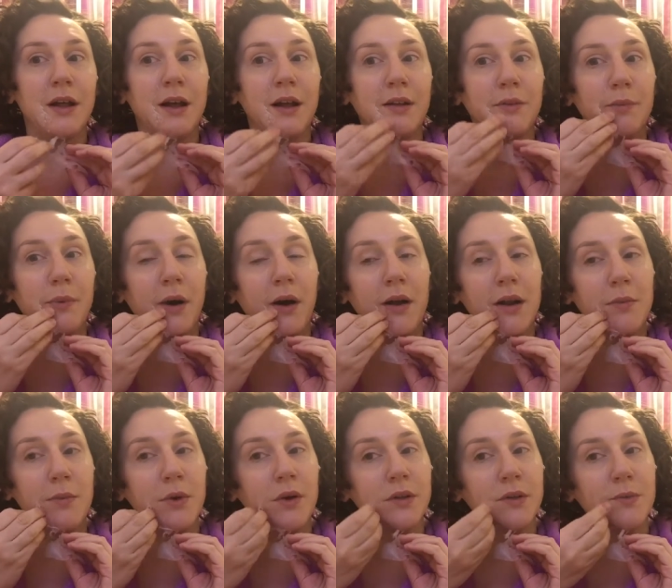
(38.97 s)
That's partly
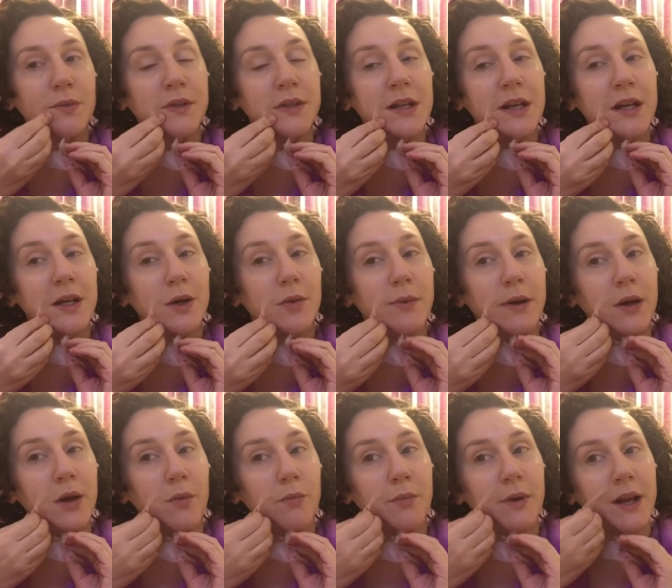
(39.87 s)
because I'm still a little
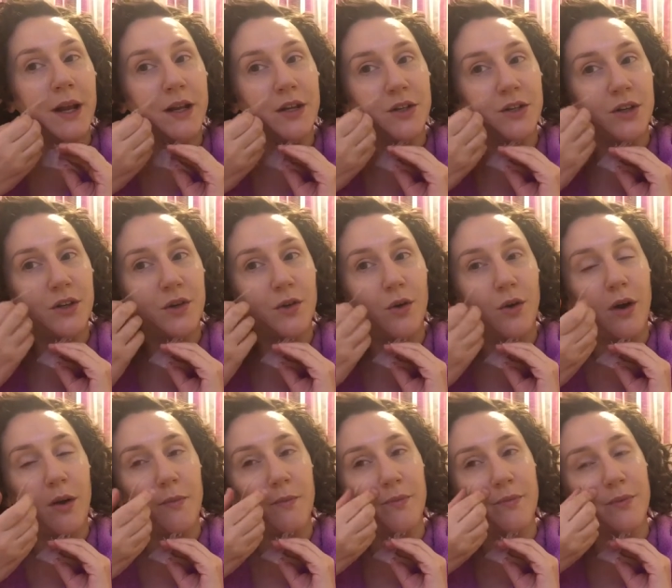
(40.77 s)
bit combination,
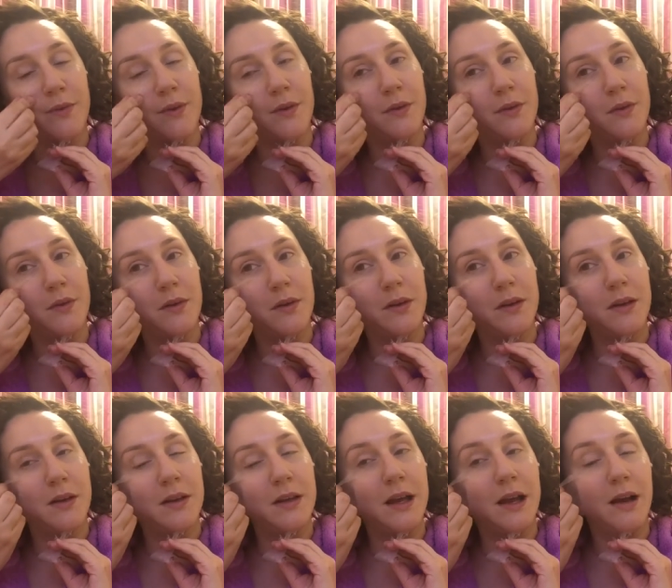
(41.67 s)
or I'm
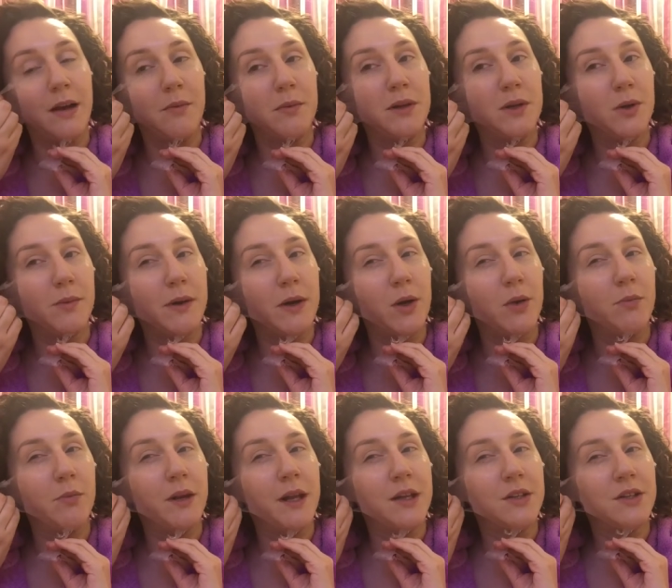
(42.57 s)
a little bit
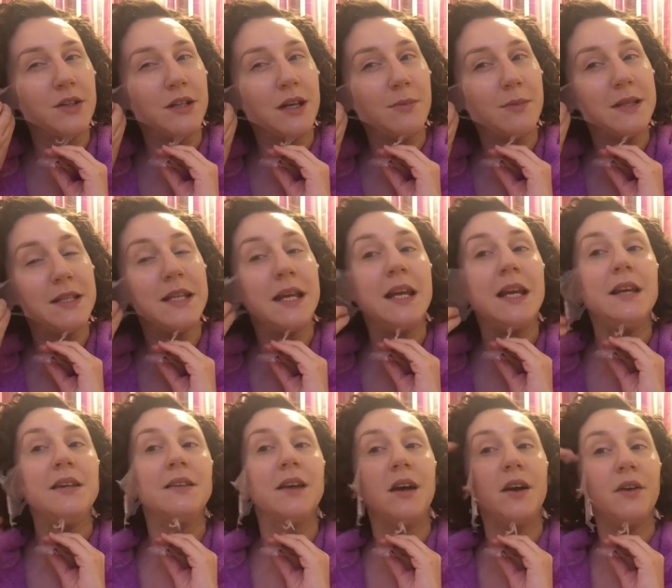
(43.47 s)
combination down my
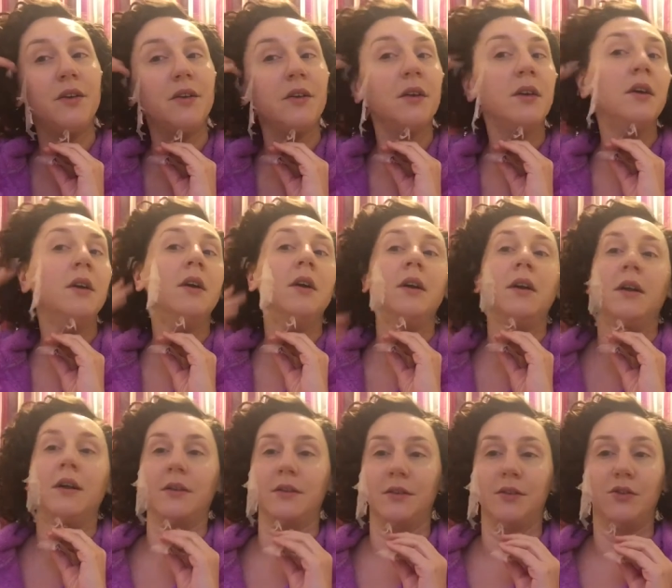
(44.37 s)
T-zone.
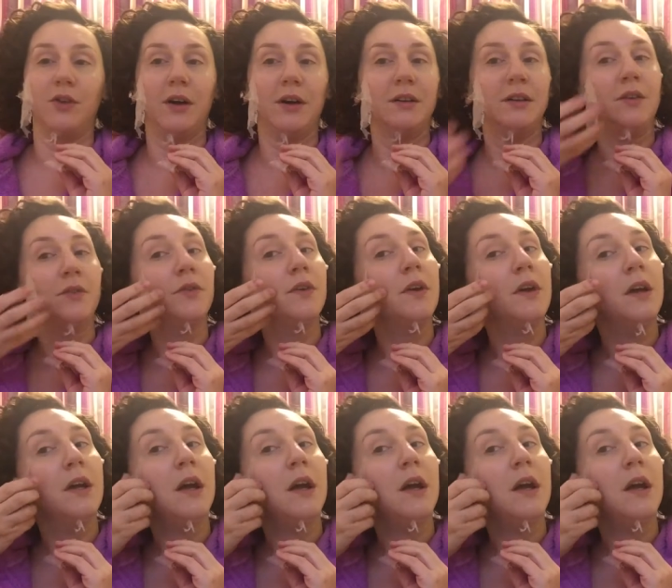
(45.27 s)
That's attractive.